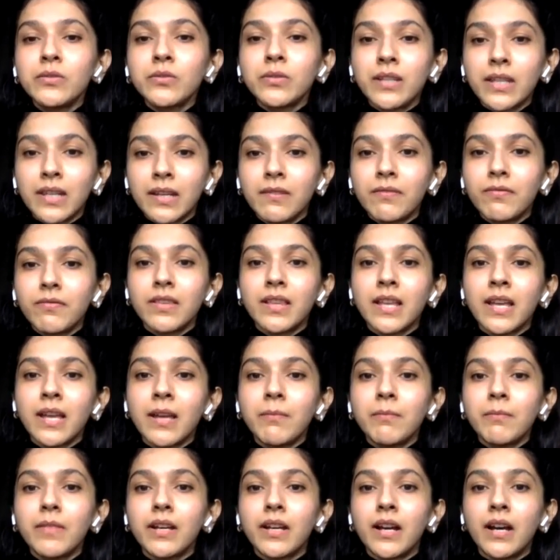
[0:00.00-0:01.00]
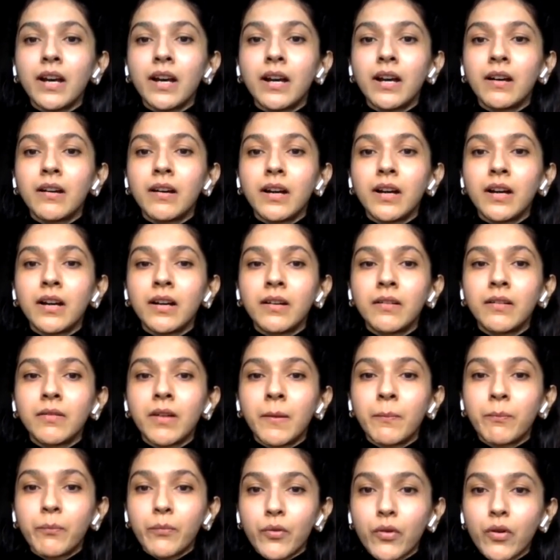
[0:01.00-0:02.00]
to give them a
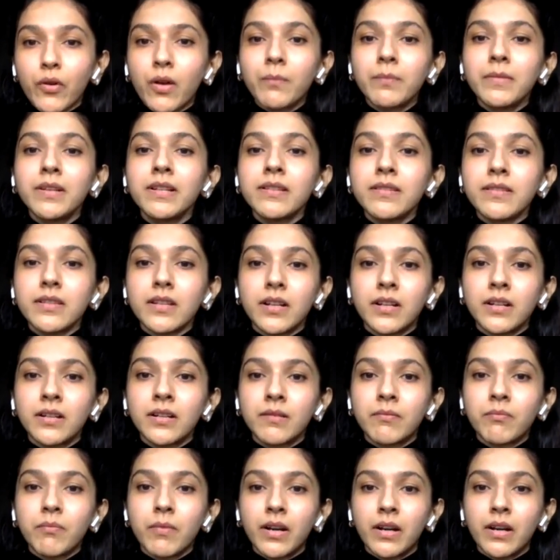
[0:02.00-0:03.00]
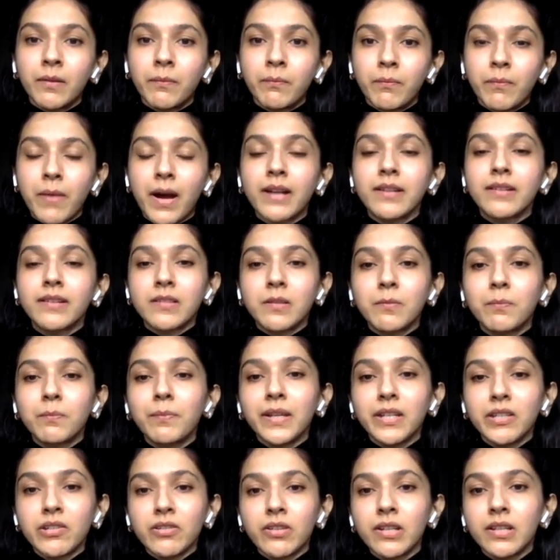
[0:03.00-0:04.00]
promise of
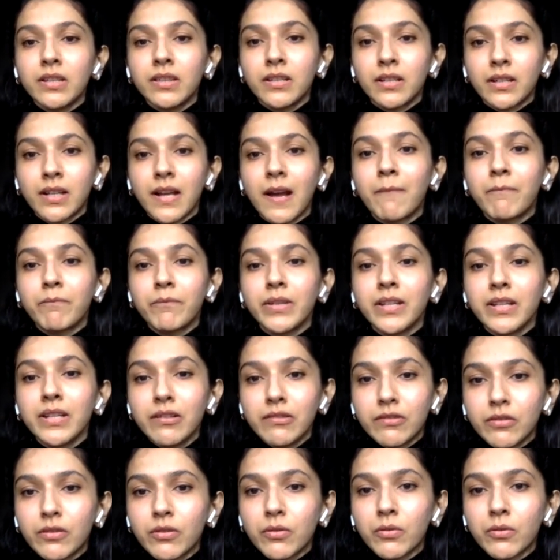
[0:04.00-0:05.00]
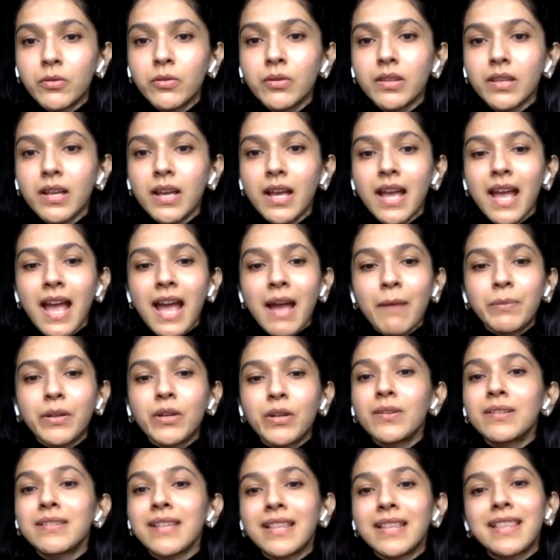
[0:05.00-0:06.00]
participation in the company's growth.
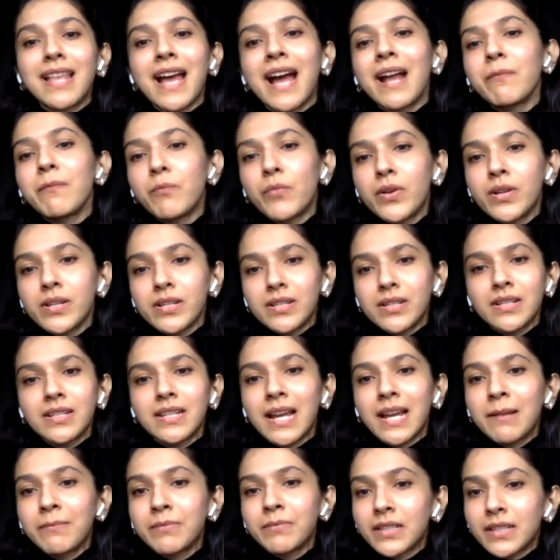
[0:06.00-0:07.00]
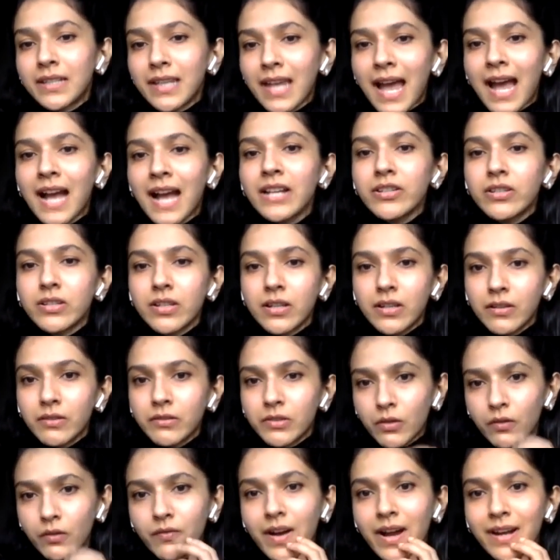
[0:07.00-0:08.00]
Because at that point in time, the cash,
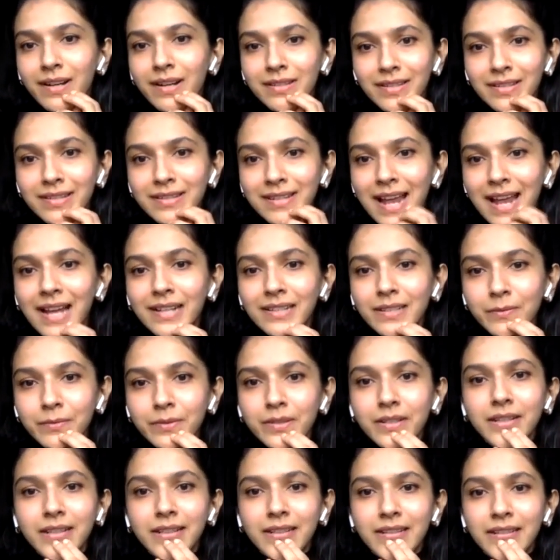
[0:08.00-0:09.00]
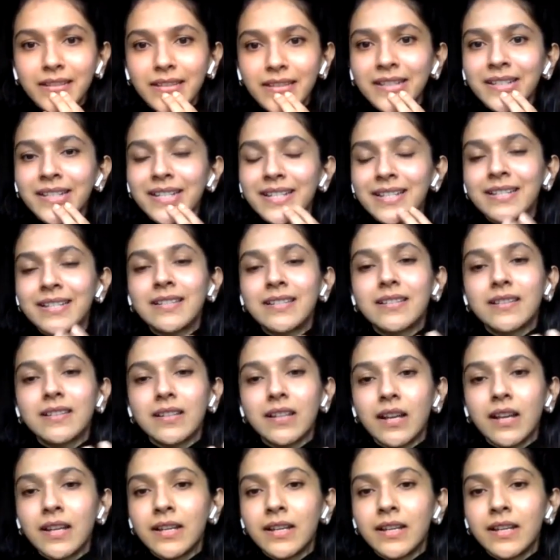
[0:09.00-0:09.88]
so far as the startups are concerned, is